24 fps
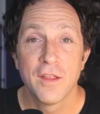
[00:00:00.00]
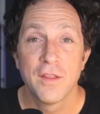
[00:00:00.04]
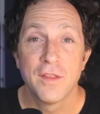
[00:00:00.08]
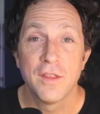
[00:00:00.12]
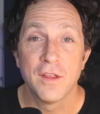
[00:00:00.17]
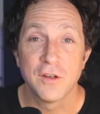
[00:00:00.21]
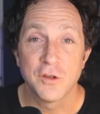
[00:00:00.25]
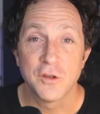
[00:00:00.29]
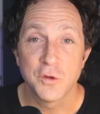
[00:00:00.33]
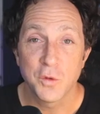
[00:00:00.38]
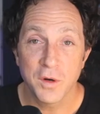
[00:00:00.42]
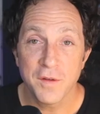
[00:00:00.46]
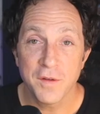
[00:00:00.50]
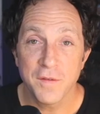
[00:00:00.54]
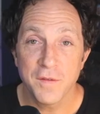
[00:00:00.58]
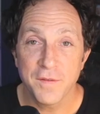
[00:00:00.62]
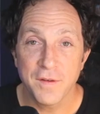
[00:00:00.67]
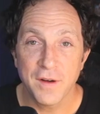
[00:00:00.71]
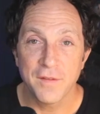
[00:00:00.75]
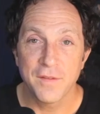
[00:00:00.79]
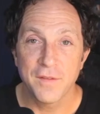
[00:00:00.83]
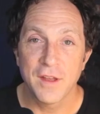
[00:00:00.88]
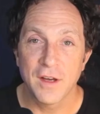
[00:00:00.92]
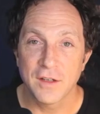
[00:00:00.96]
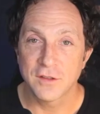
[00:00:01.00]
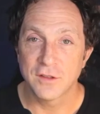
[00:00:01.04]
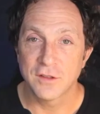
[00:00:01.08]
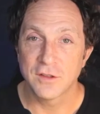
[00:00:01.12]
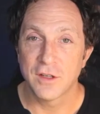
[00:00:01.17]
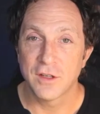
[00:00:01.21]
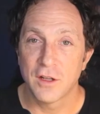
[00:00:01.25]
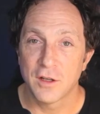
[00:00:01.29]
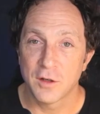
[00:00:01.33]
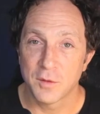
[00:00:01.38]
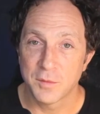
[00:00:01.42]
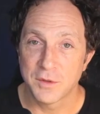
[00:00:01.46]
The
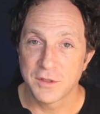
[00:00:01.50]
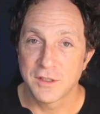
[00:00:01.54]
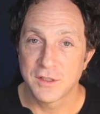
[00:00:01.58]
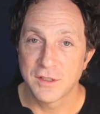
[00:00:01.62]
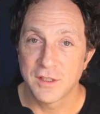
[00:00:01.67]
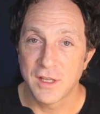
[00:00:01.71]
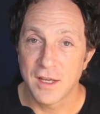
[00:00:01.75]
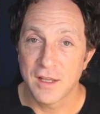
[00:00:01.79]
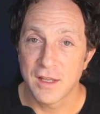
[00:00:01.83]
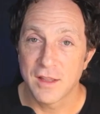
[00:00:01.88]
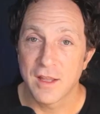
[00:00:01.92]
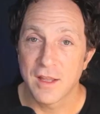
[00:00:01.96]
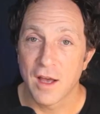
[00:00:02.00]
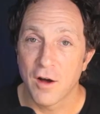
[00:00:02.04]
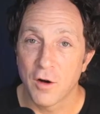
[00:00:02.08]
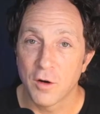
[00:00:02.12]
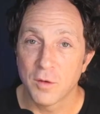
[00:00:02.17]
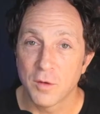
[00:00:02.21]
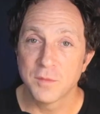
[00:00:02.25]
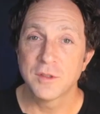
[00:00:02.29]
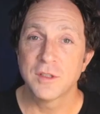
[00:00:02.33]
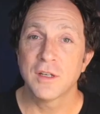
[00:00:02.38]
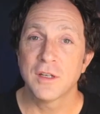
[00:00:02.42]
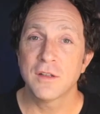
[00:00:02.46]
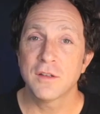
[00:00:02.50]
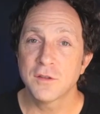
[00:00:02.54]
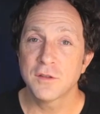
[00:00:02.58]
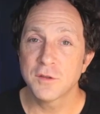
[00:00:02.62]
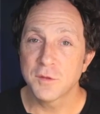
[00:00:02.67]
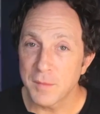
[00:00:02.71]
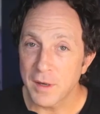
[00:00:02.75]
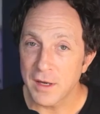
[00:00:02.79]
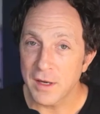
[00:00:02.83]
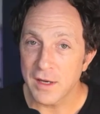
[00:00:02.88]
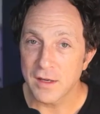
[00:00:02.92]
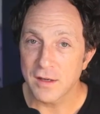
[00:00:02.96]
$25,000 mistake that home sellers
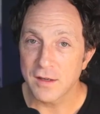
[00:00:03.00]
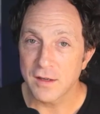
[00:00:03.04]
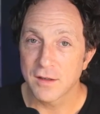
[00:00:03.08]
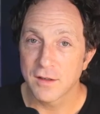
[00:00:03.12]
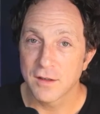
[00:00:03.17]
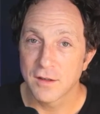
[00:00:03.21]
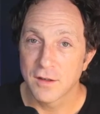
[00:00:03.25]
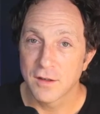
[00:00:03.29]
make